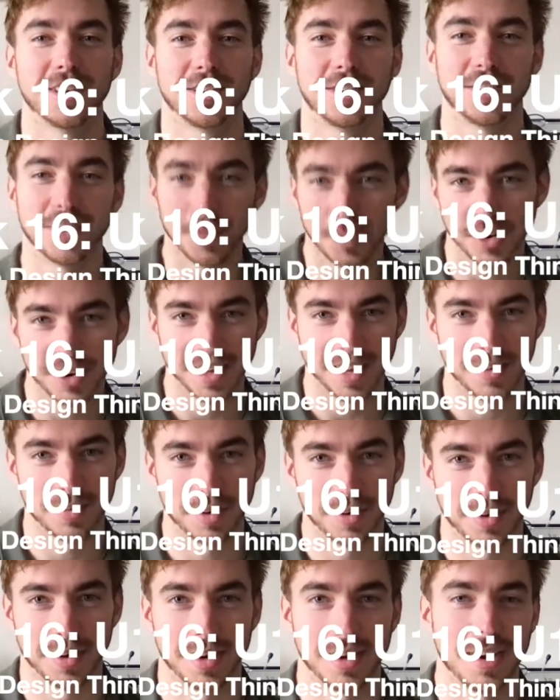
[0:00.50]
Good morning,
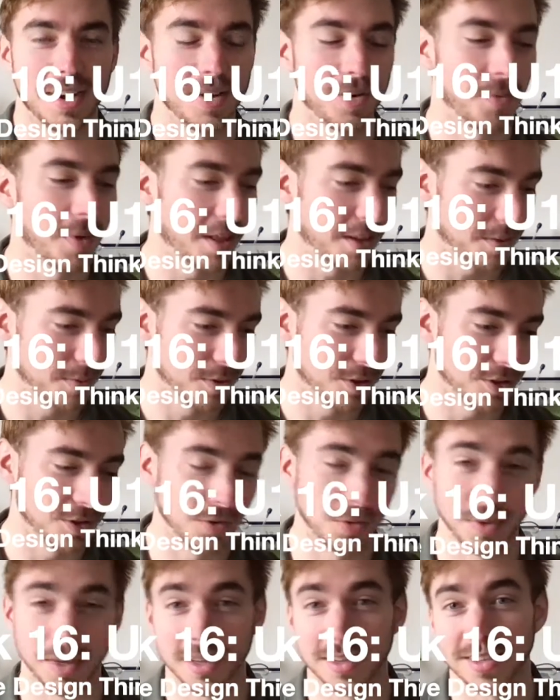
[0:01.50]
everyone. Welcome to week